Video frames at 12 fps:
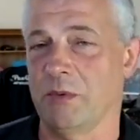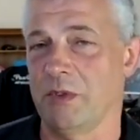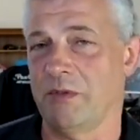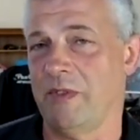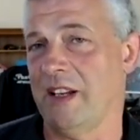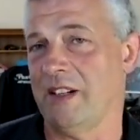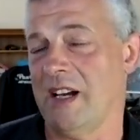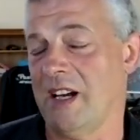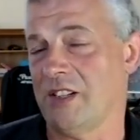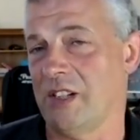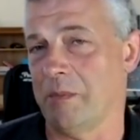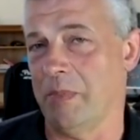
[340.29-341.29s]
It was
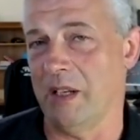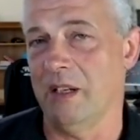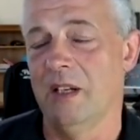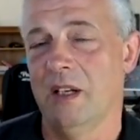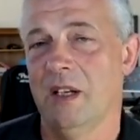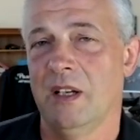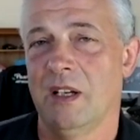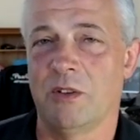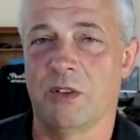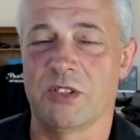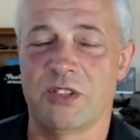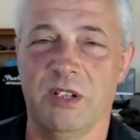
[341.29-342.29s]
fantastic, but of
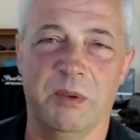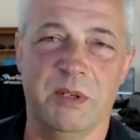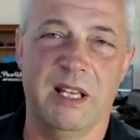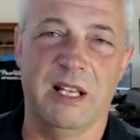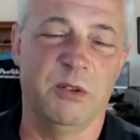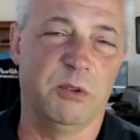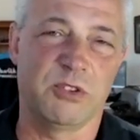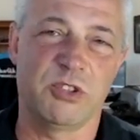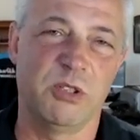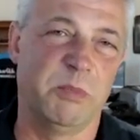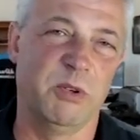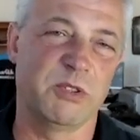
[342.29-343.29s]
course, when you get an old
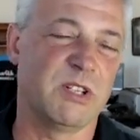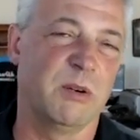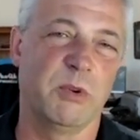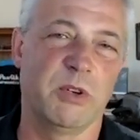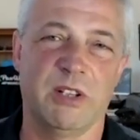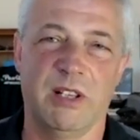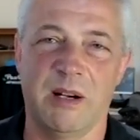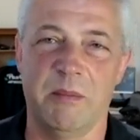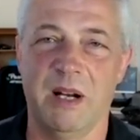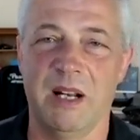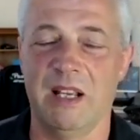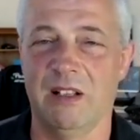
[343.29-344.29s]
Subaru, it's not worth a lot of
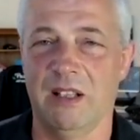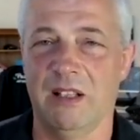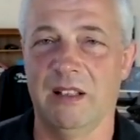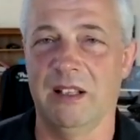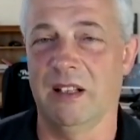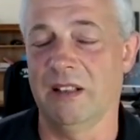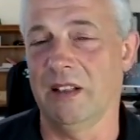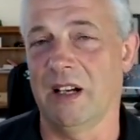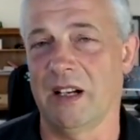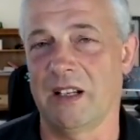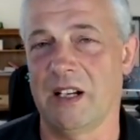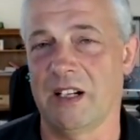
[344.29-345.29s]
money. A lot
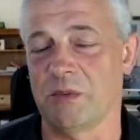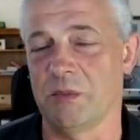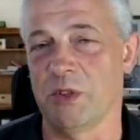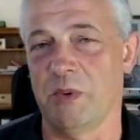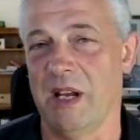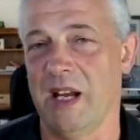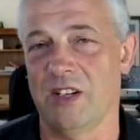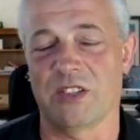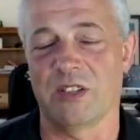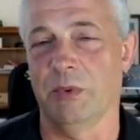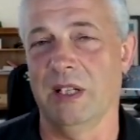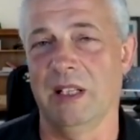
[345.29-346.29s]
of customers we had
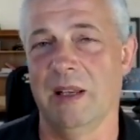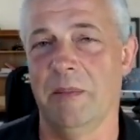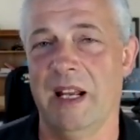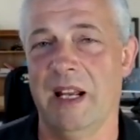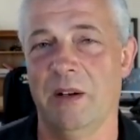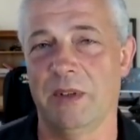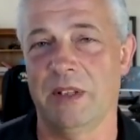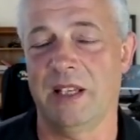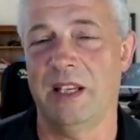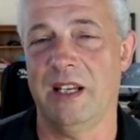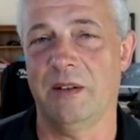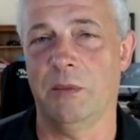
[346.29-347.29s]
just would eliminate it with a
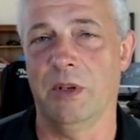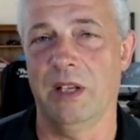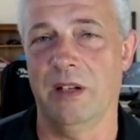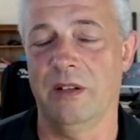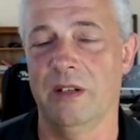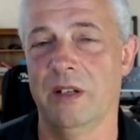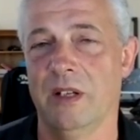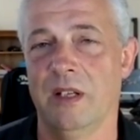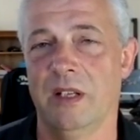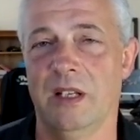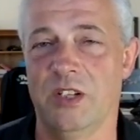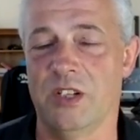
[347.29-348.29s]
kit where you
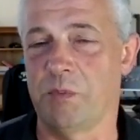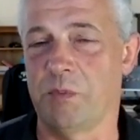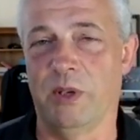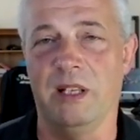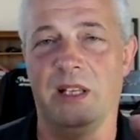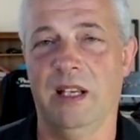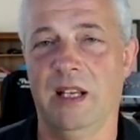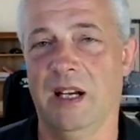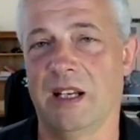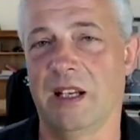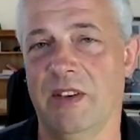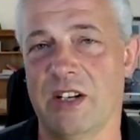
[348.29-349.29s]
just put in the
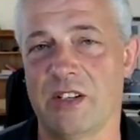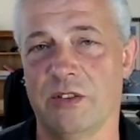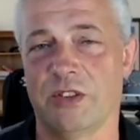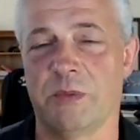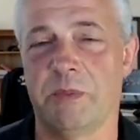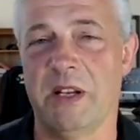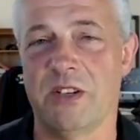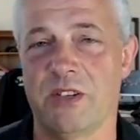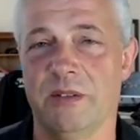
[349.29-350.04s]
conventional suspension.